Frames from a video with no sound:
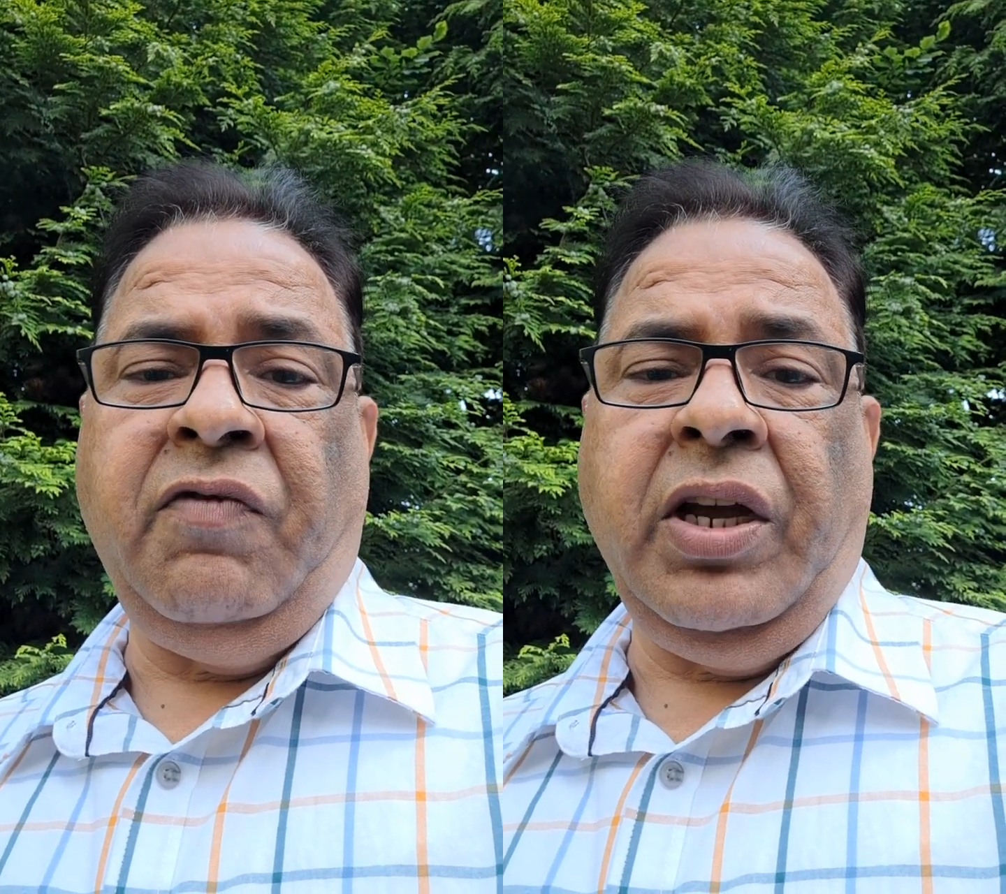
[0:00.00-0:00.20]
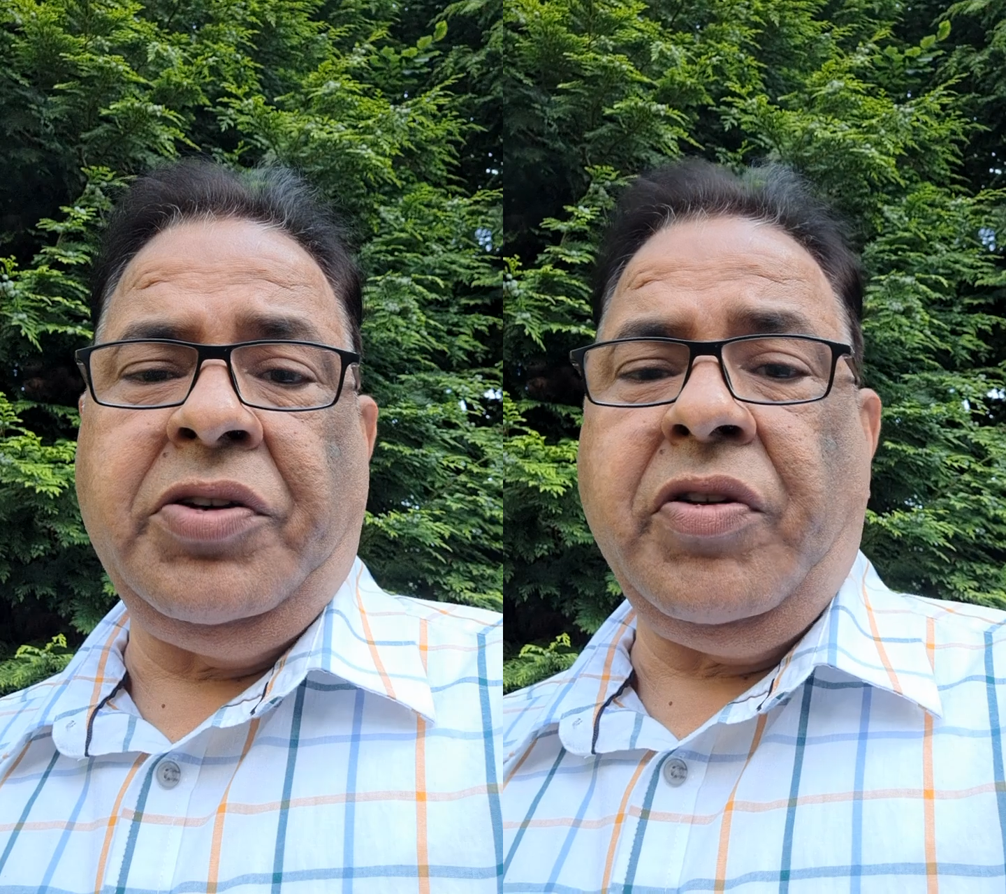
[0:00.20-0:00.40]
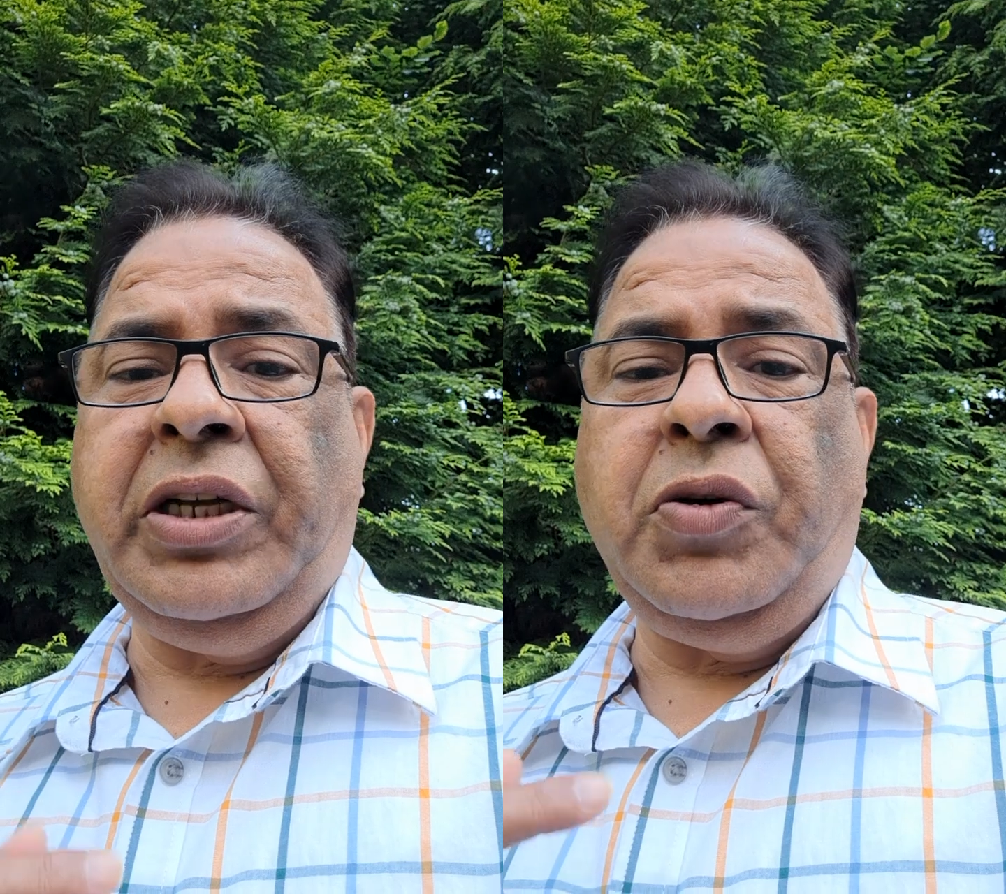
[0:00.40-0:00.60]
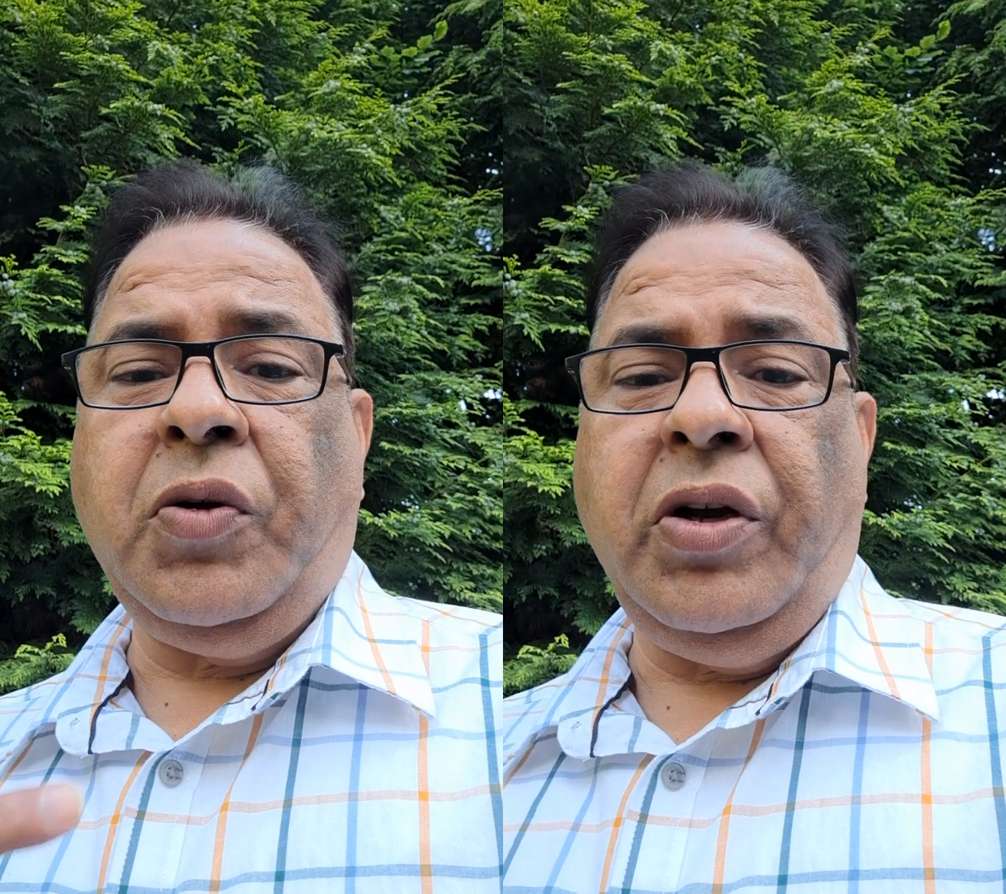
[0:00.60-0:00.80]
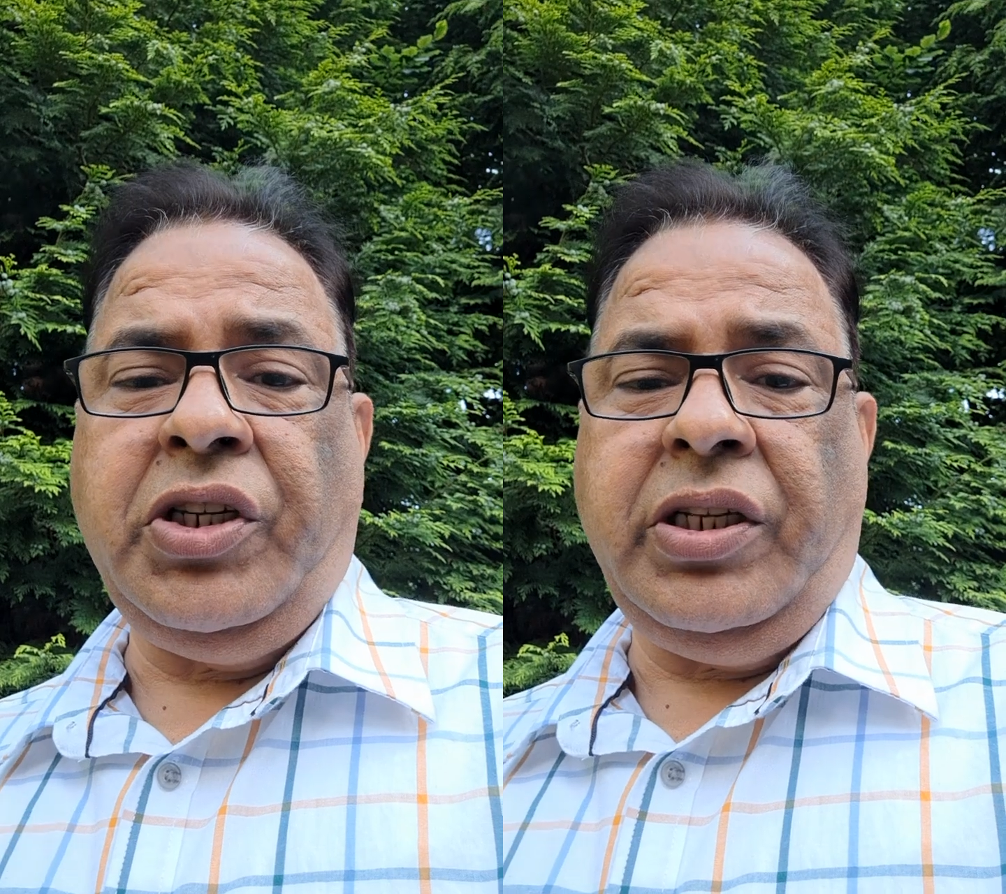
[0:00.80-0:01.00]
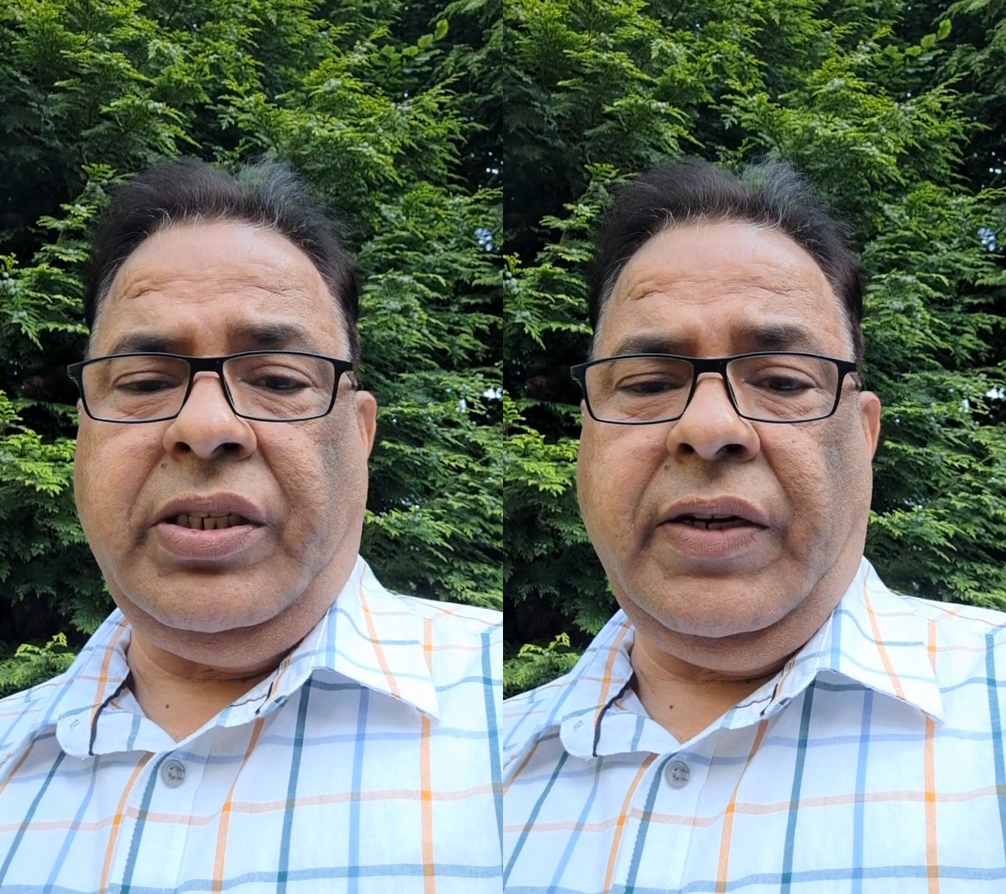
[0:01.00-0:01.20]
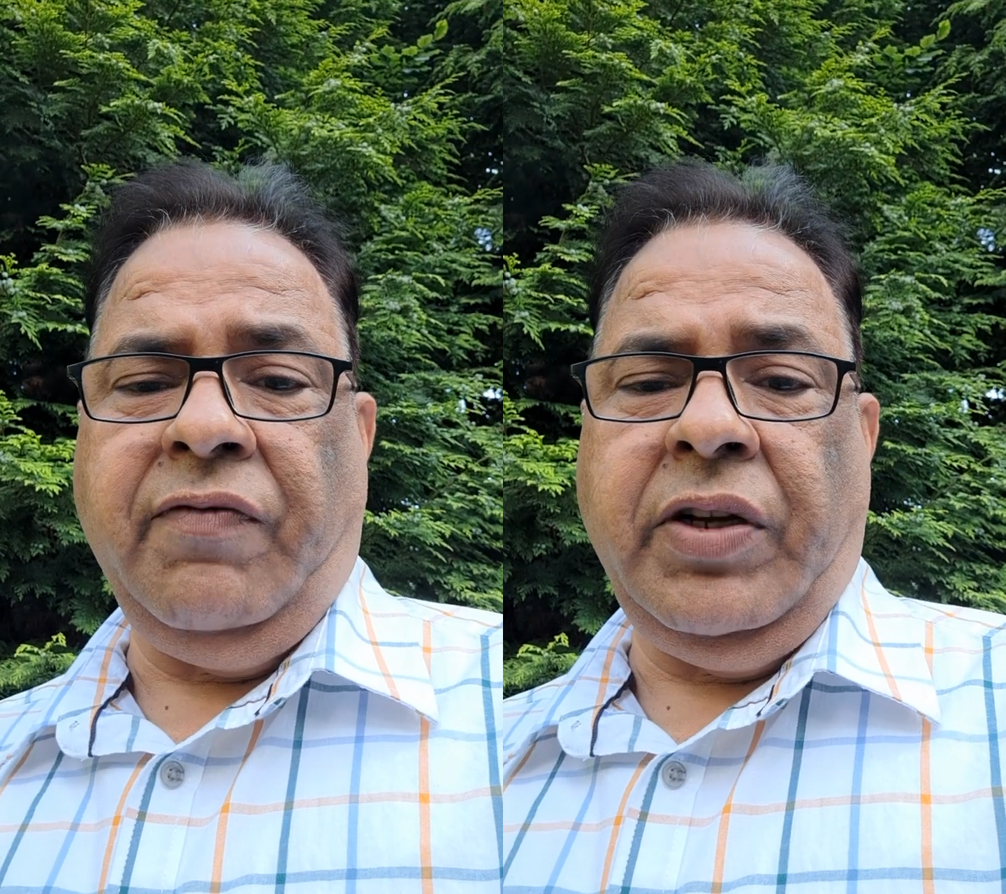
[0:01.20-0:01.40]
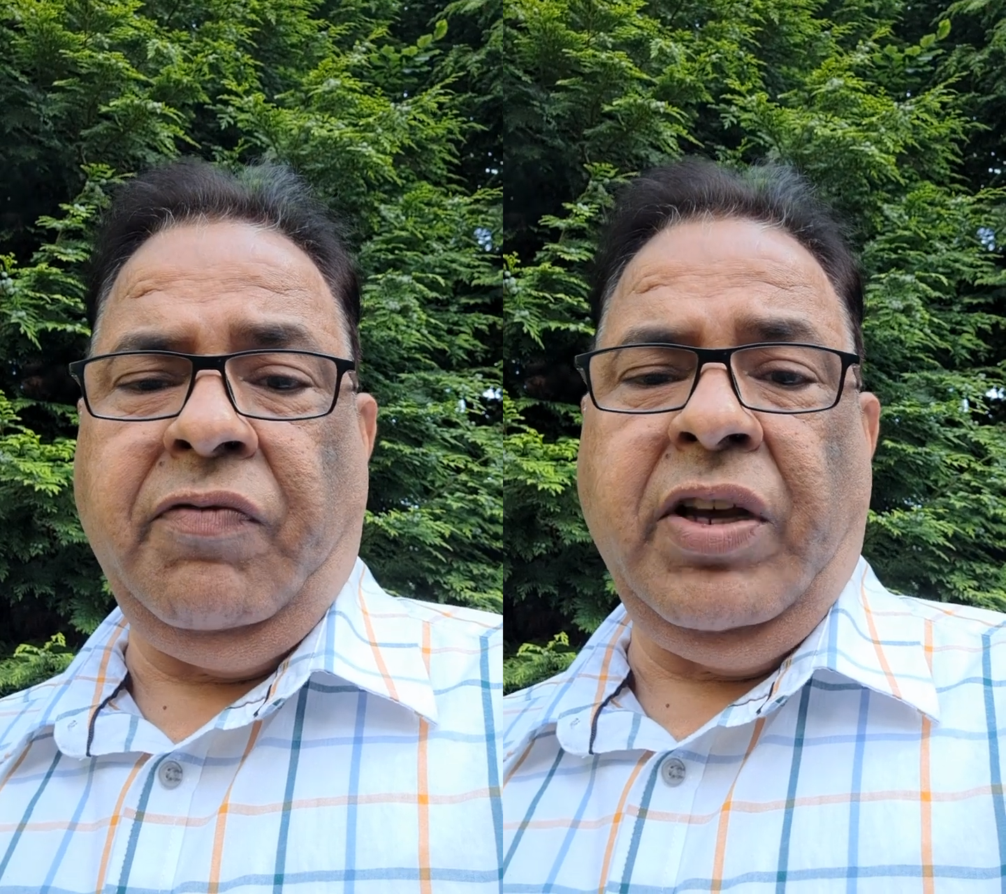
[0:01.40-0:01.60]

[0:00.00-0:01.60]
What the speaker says: we are trying to question someone,